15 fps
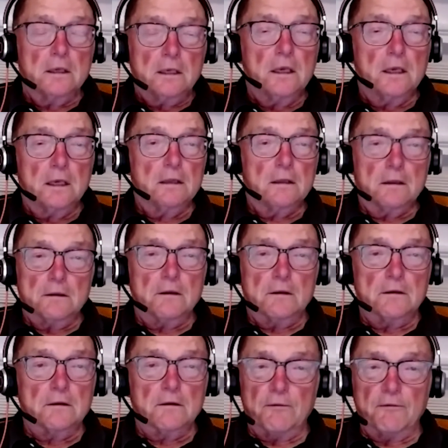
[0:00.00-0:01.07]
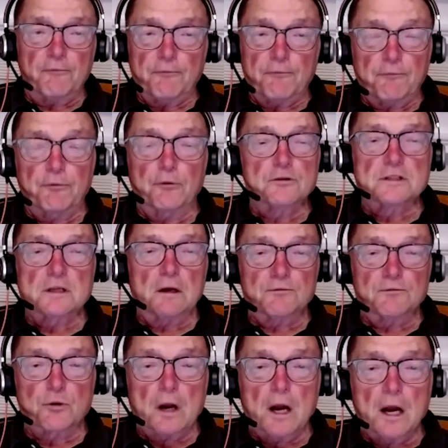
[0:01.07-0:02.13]
the full
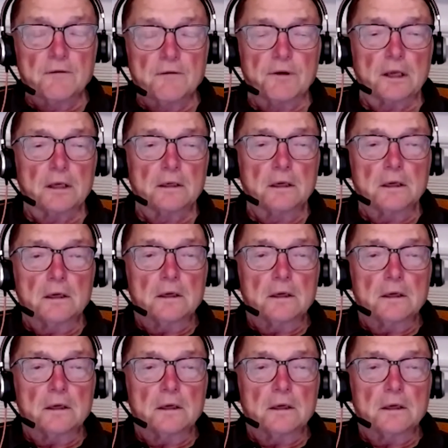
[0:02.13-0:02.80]
self-driving,